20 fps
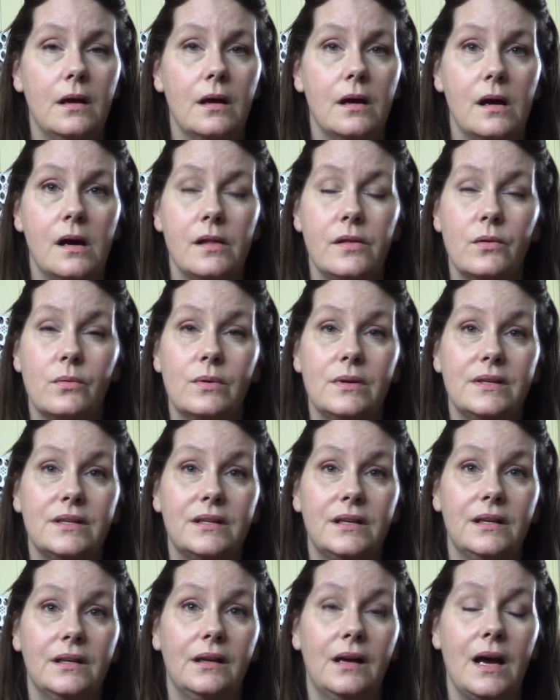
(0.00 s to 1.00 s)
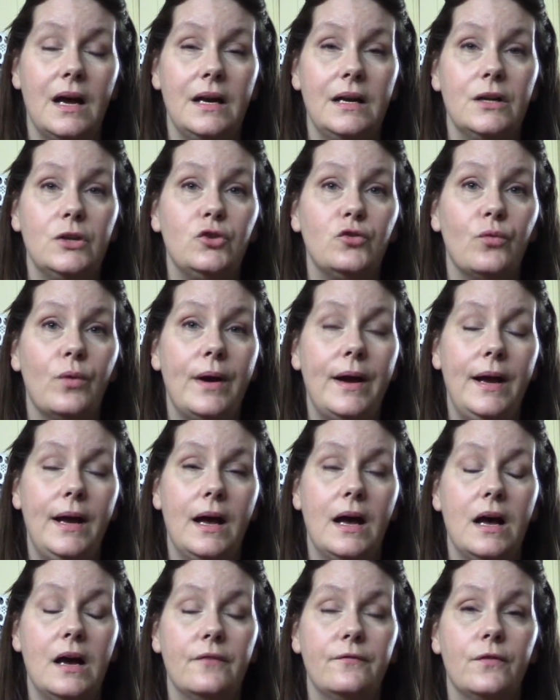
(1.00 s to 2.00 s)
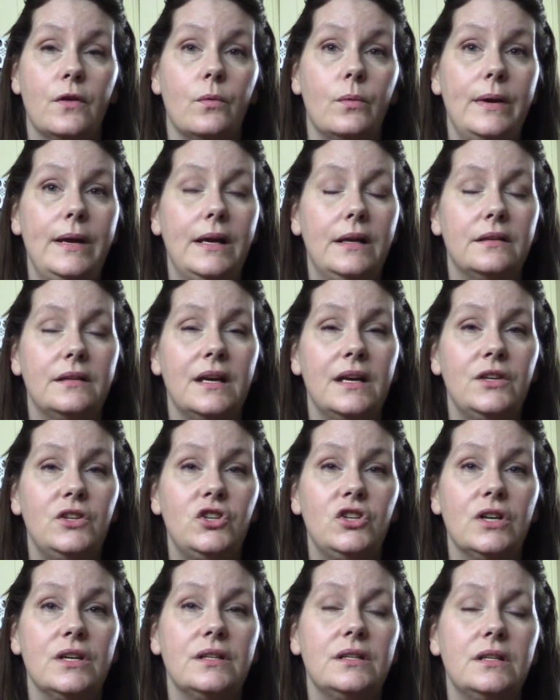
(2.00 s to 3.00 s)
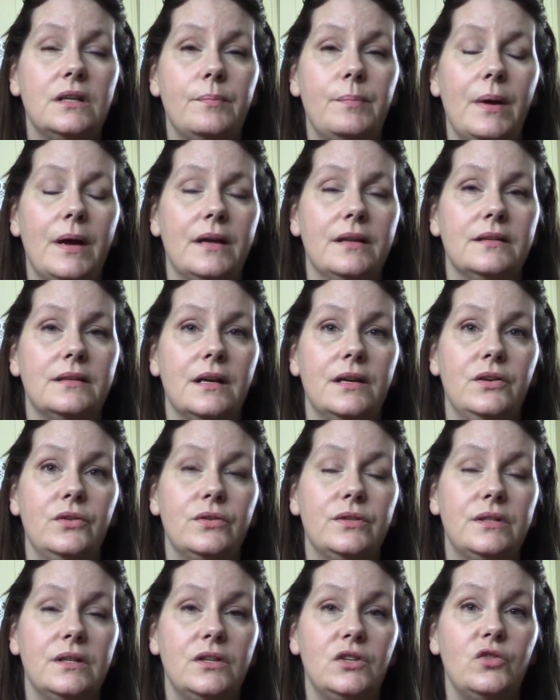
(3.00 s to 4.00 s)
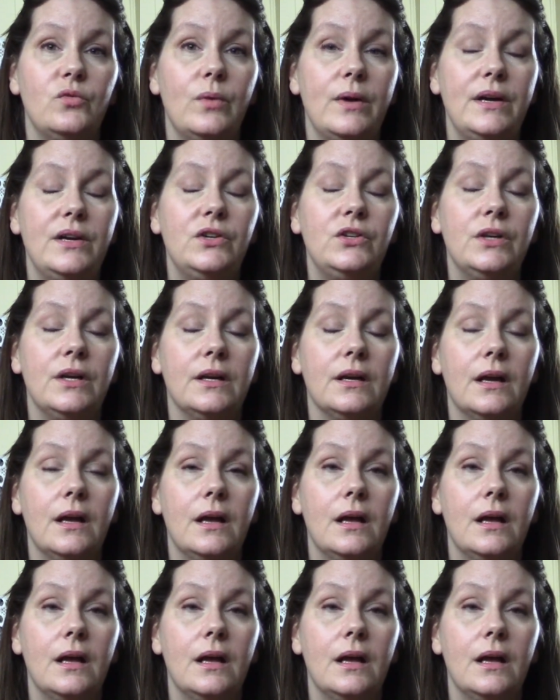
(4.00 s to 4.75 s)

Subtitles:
Other ones can kind of drag on for weeks. It just depends on your situation.